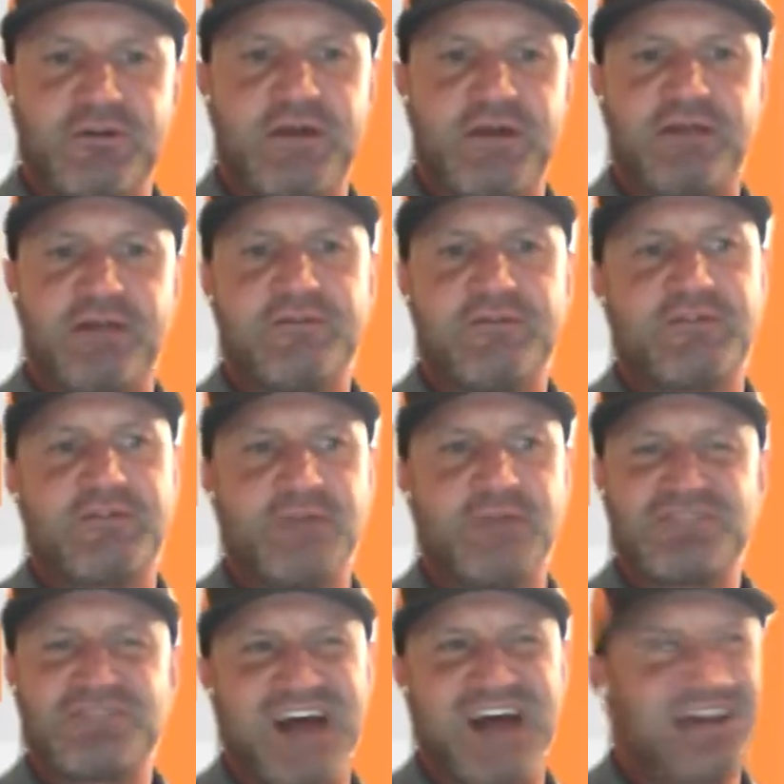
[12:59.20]
hit some
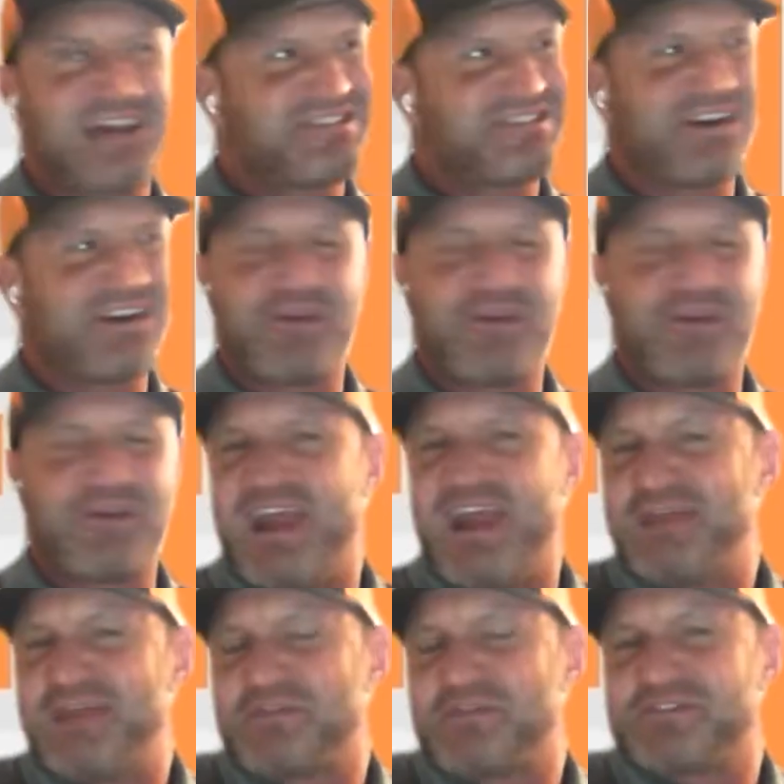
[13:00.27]
shots that are
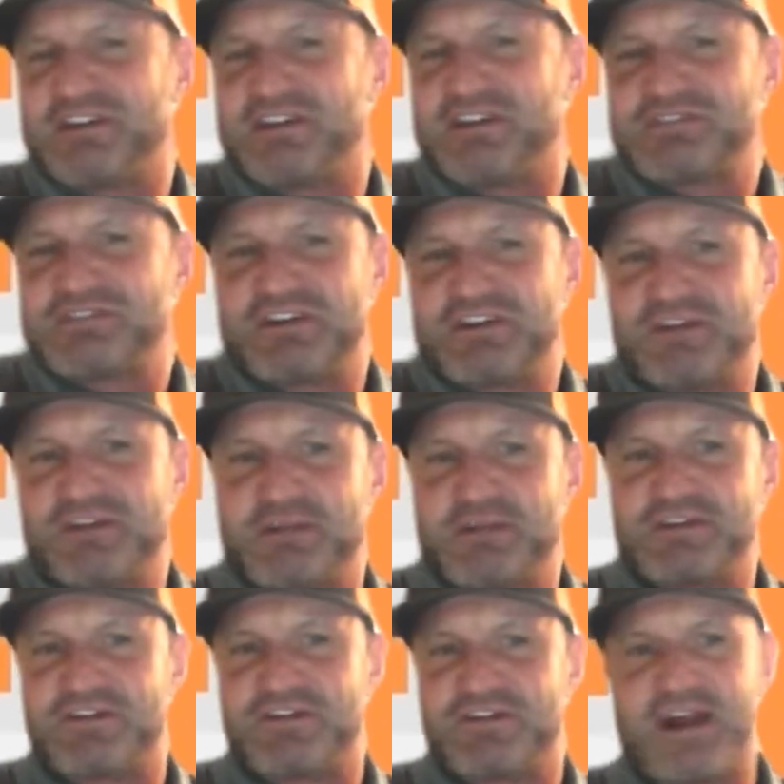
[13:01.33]
only 80% as good
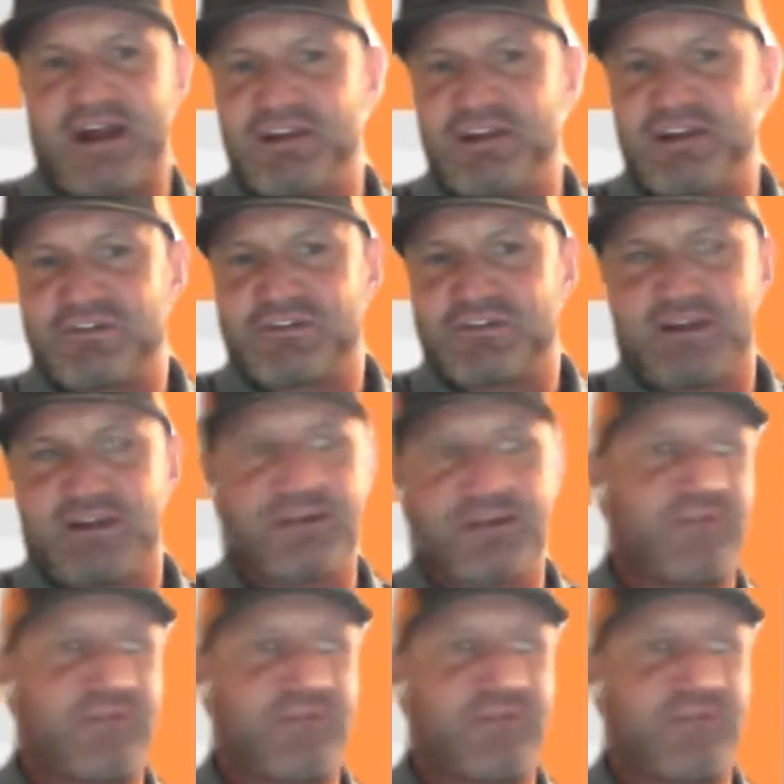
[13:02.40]
because you're not used to hitting your